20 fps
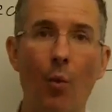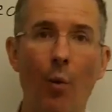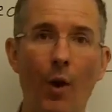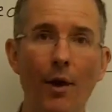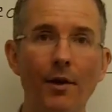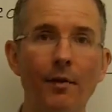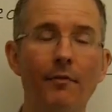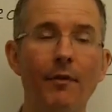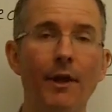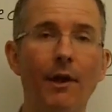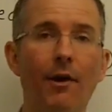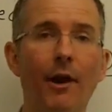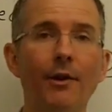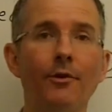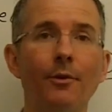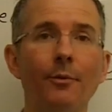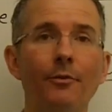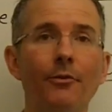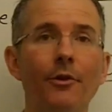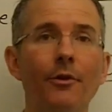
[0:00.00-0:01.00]
one of the
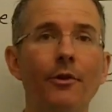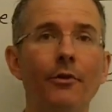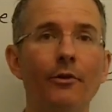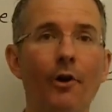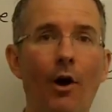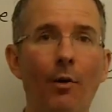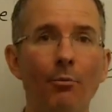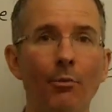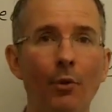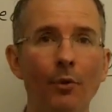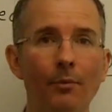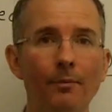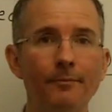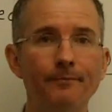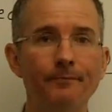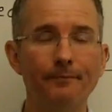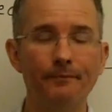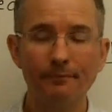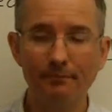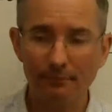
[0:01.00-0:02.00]
items in the sample.
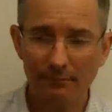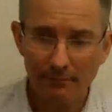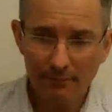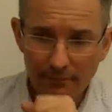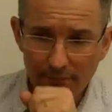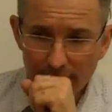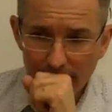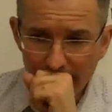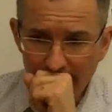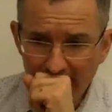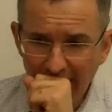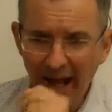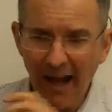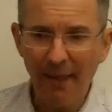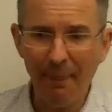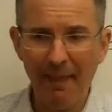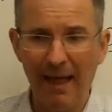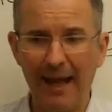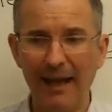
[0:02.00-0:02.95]
And